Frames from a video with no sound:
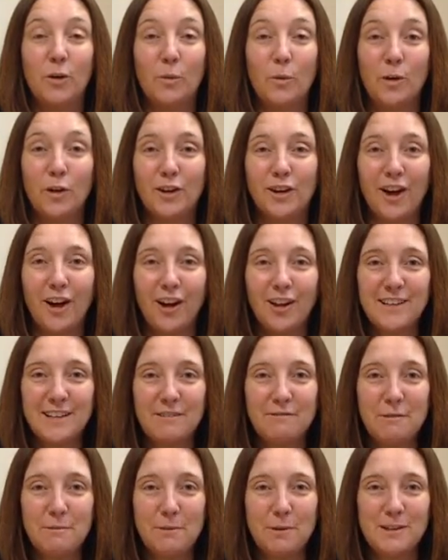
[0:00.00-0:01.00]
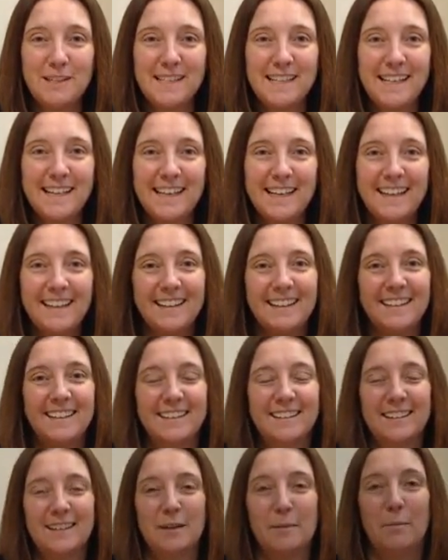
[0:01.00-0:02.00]
Work hard, everybody.
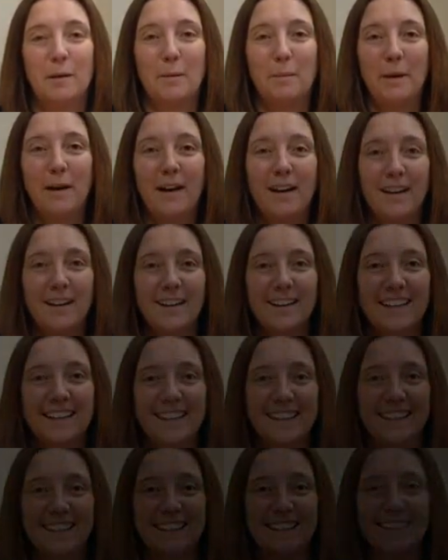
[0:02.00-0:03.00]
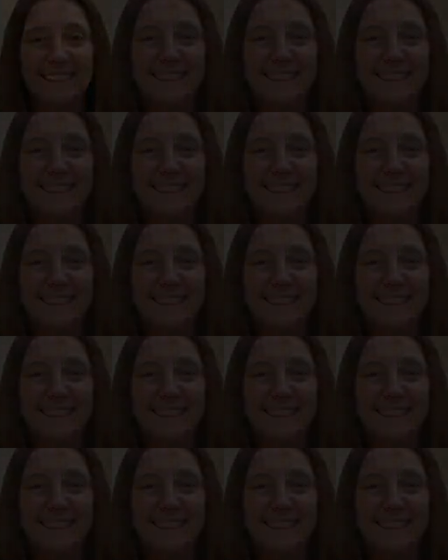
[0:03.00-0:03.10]
Bye-bye.